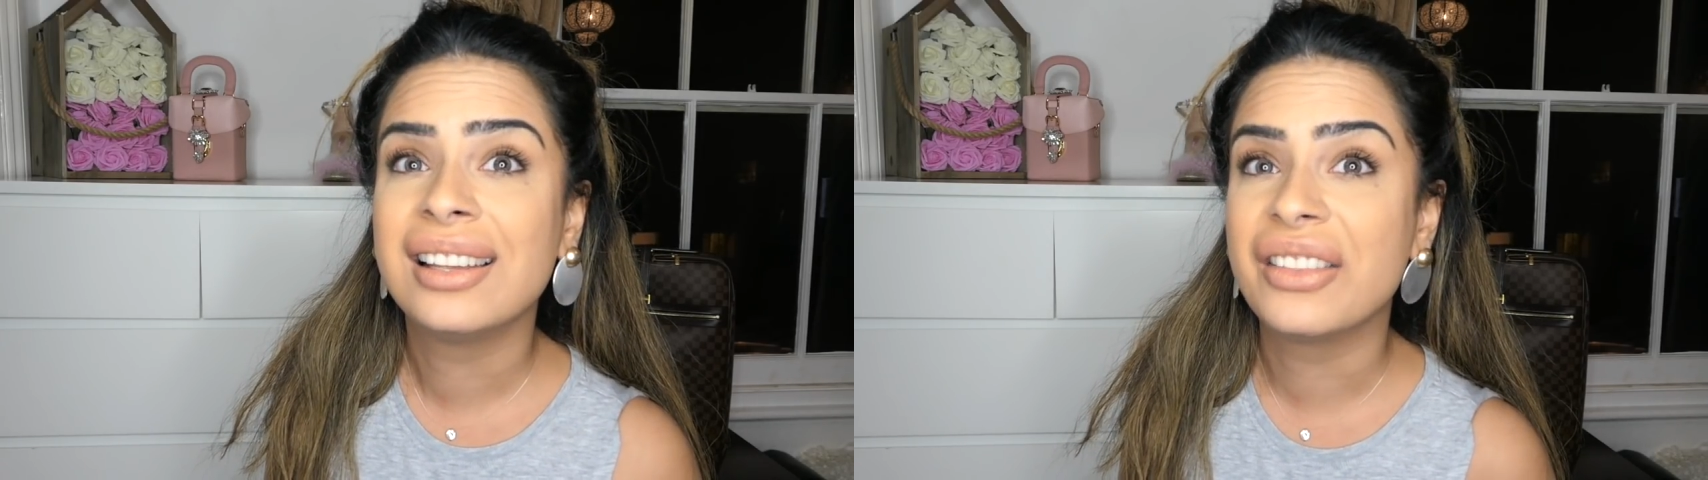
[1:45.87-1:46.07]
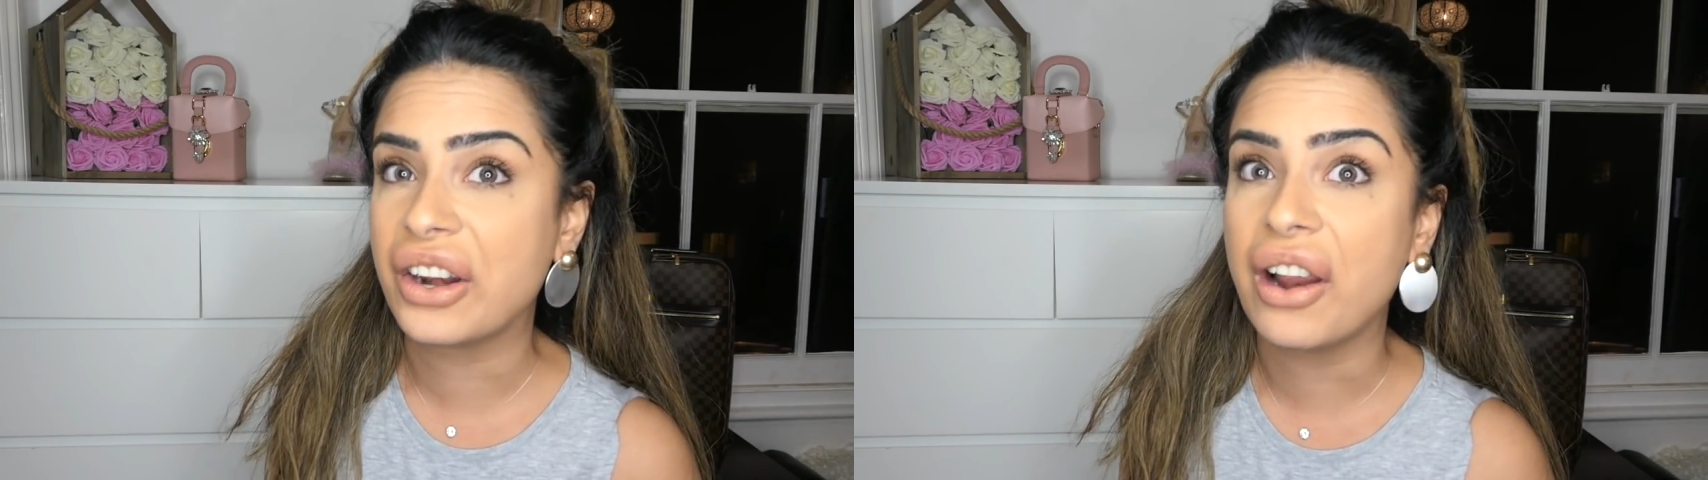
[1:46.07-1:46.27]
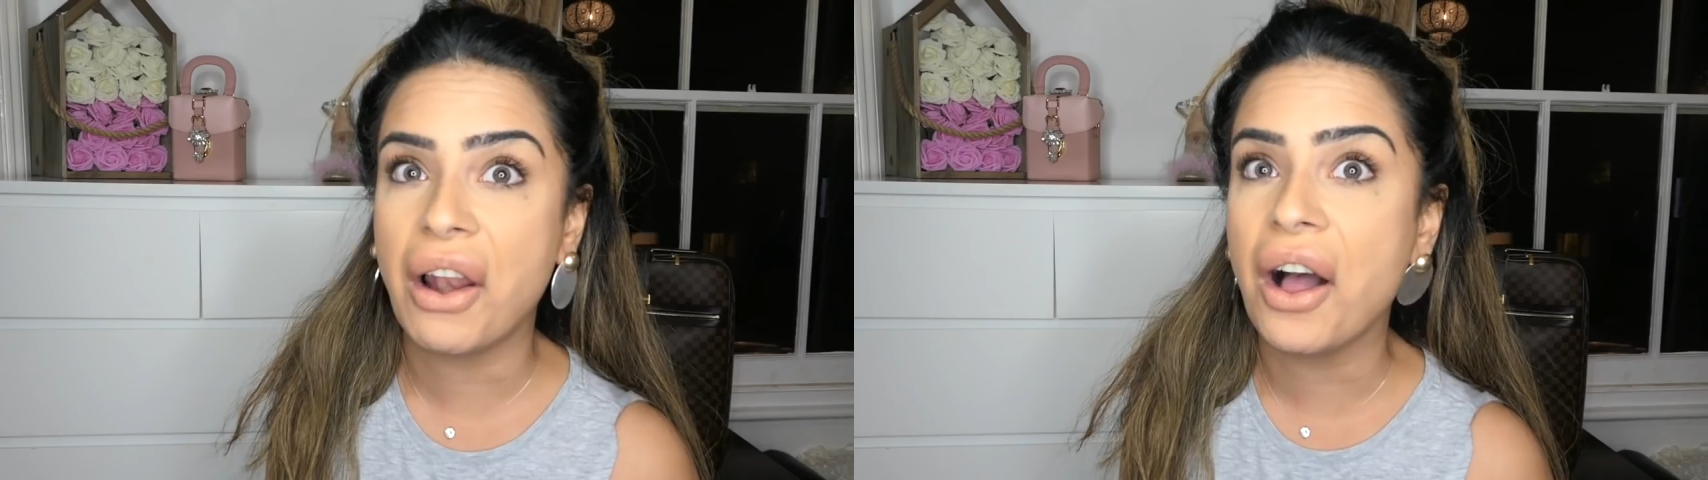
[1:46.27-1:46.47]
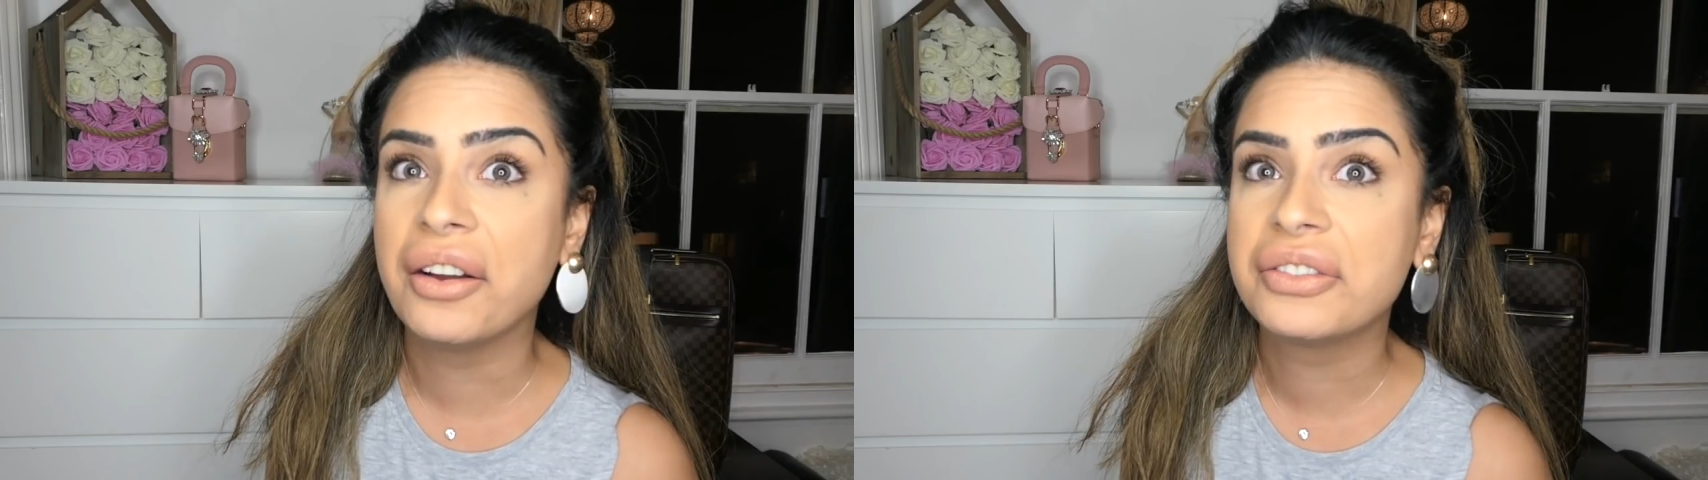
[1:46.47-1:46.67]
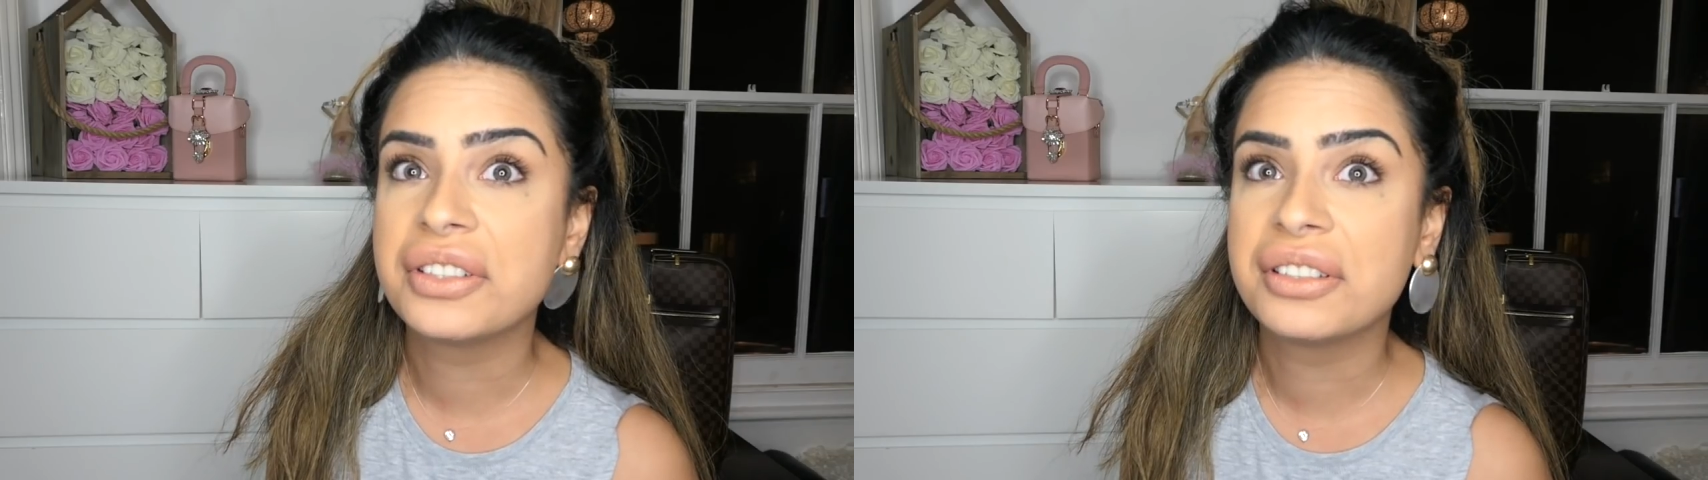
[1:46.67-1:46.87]
that I
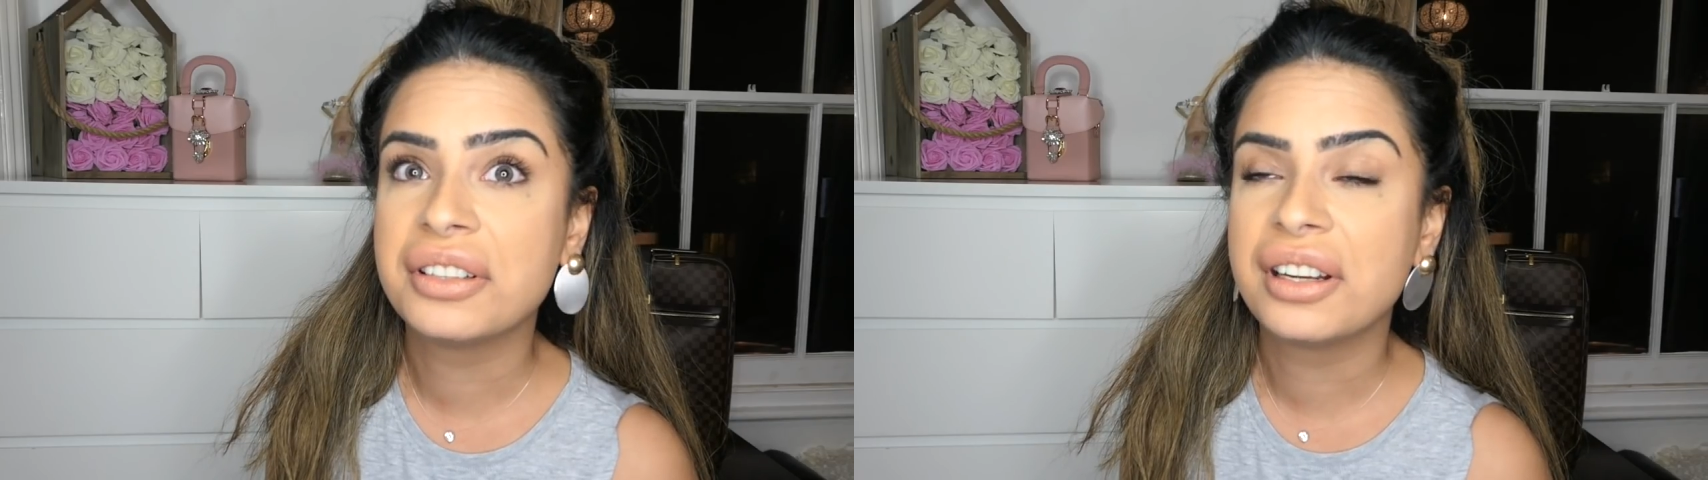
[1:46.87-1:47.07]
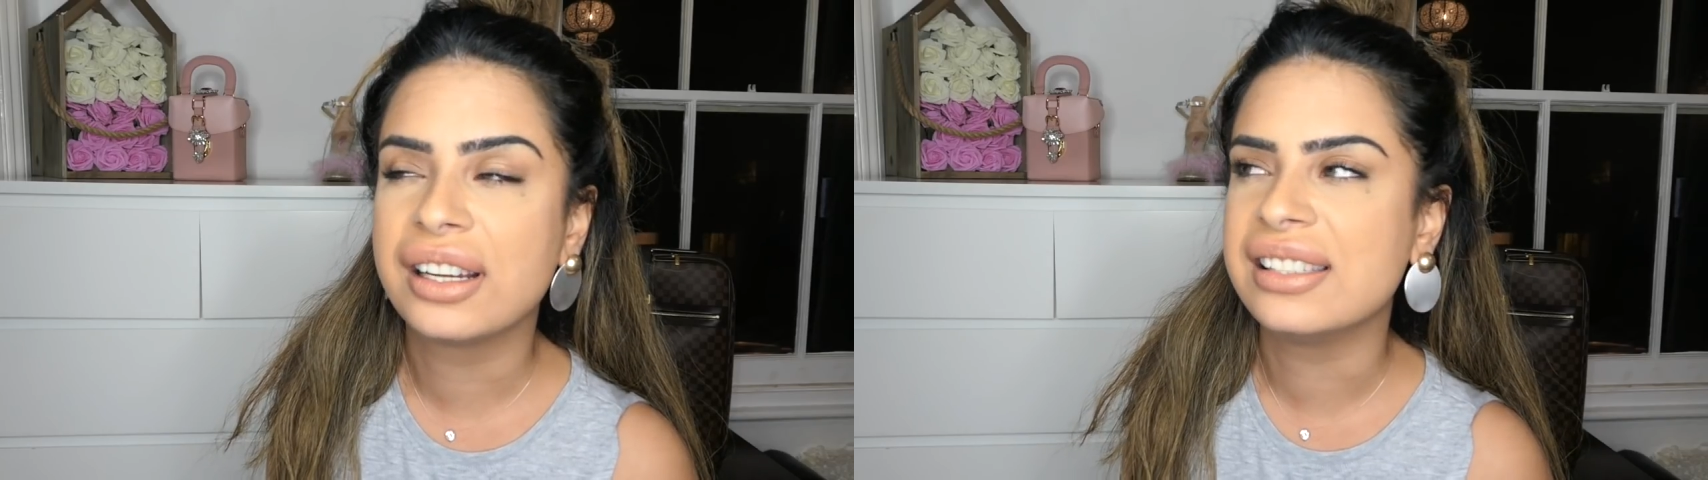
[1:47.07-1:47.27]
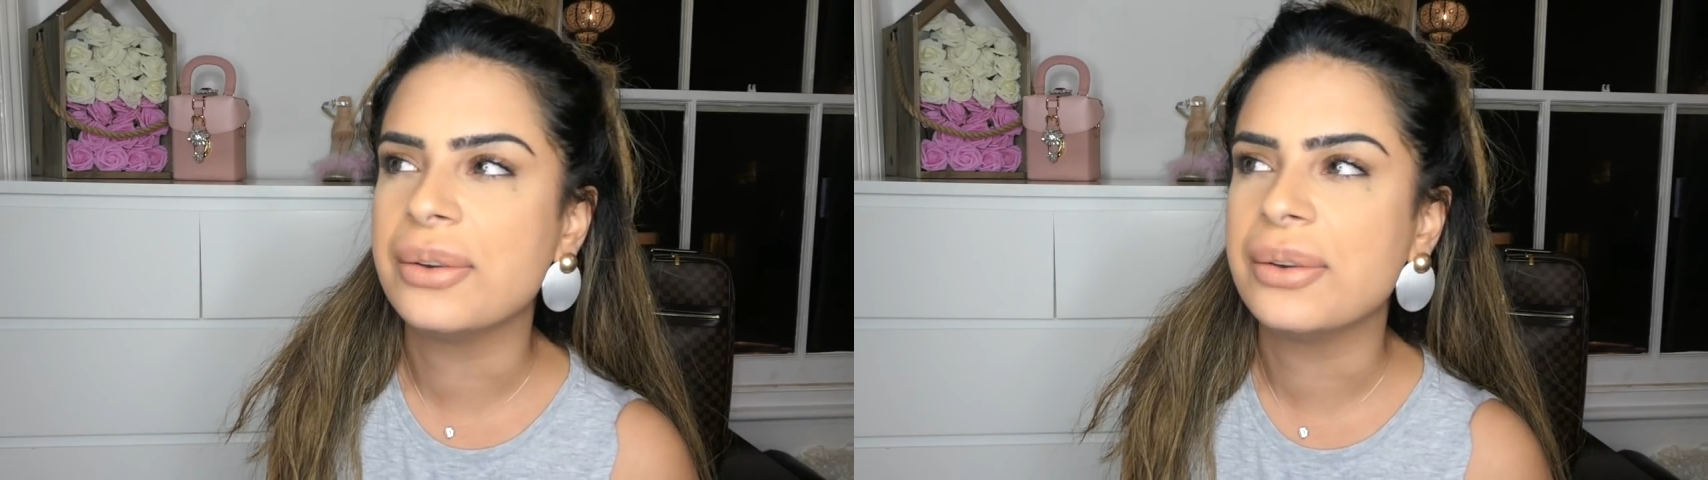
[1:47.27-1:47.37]
laughed, because